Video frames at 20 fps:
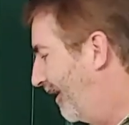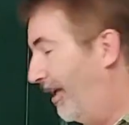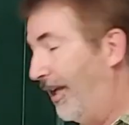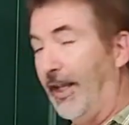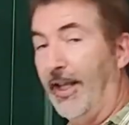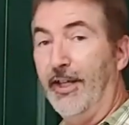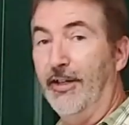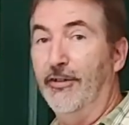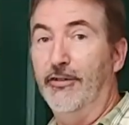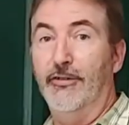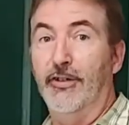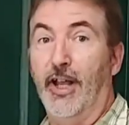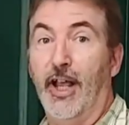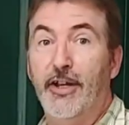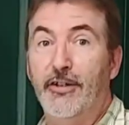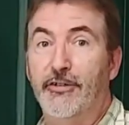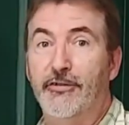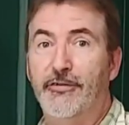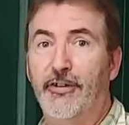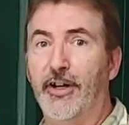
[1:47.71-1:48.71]
And
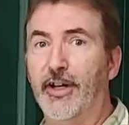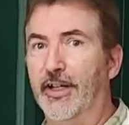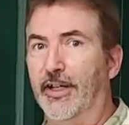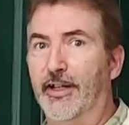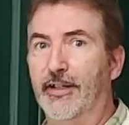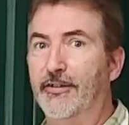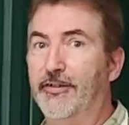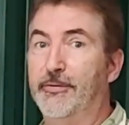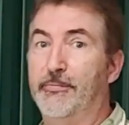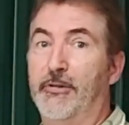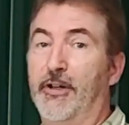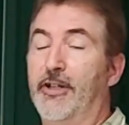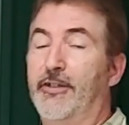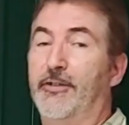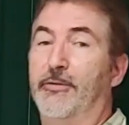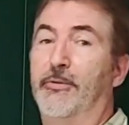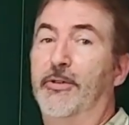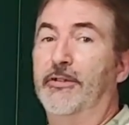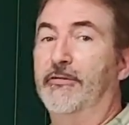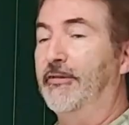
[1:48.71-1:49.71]
you're fine. I was surprised
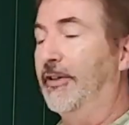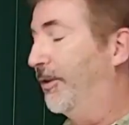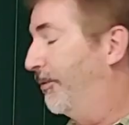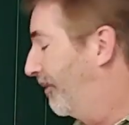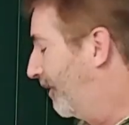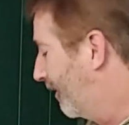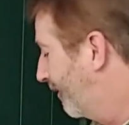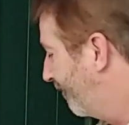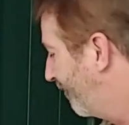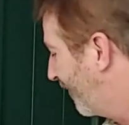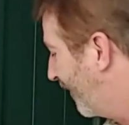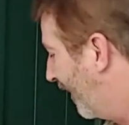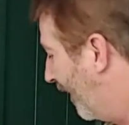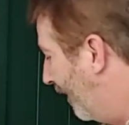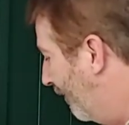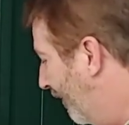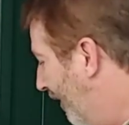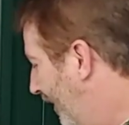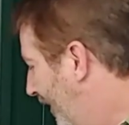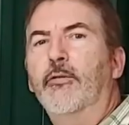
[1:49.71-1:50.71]
it worked really well.
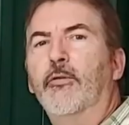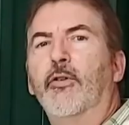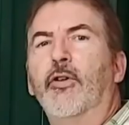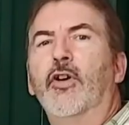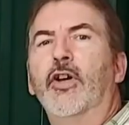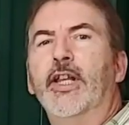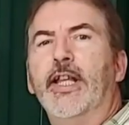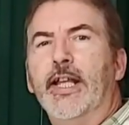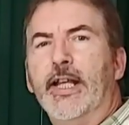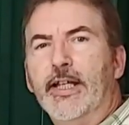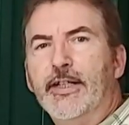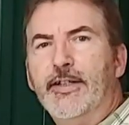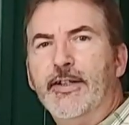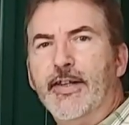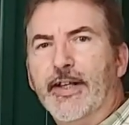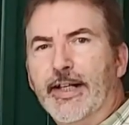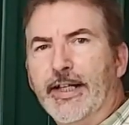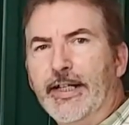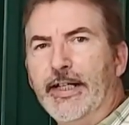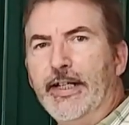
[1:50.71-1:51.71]
Anyway, we're going to get into
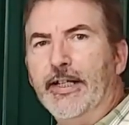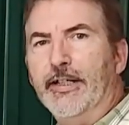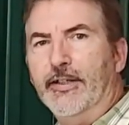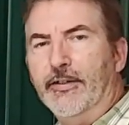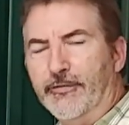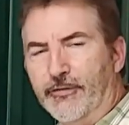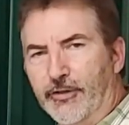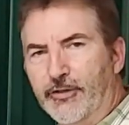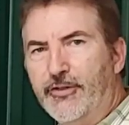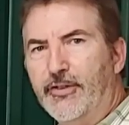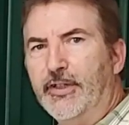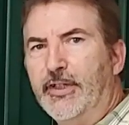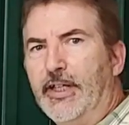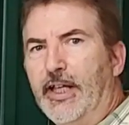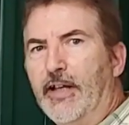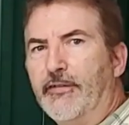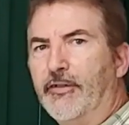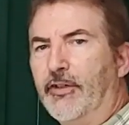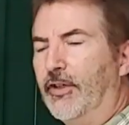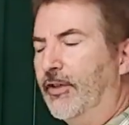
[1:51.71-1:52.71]
the cleaning. The first thing you
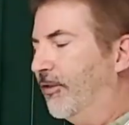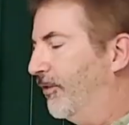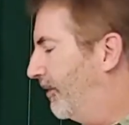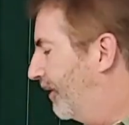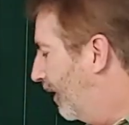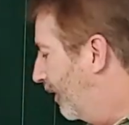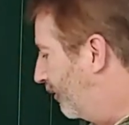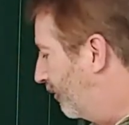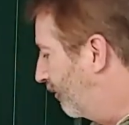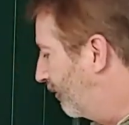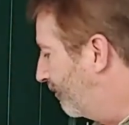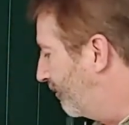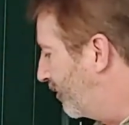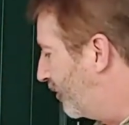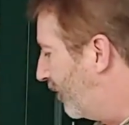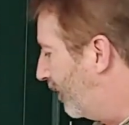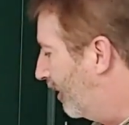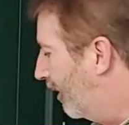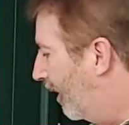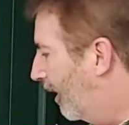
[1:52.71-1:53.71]
have to do is you got to turn the
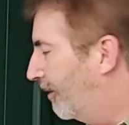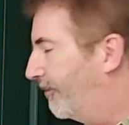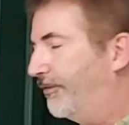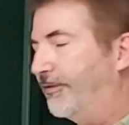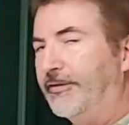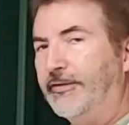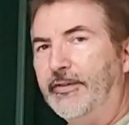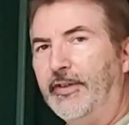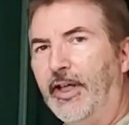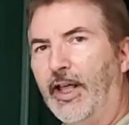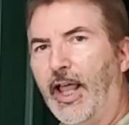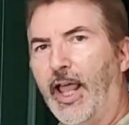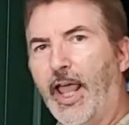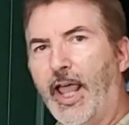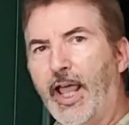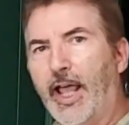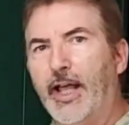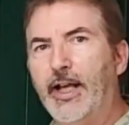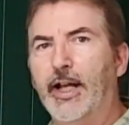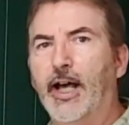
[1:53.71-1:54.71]
machine off,
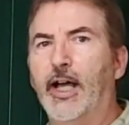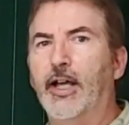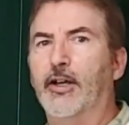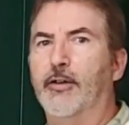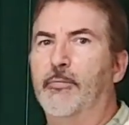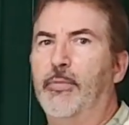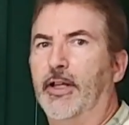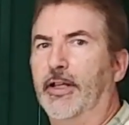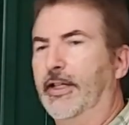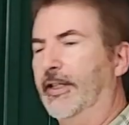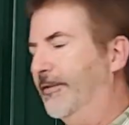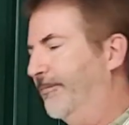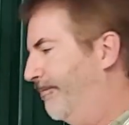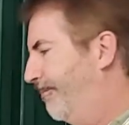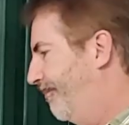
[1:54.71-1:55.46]
and I unplug it.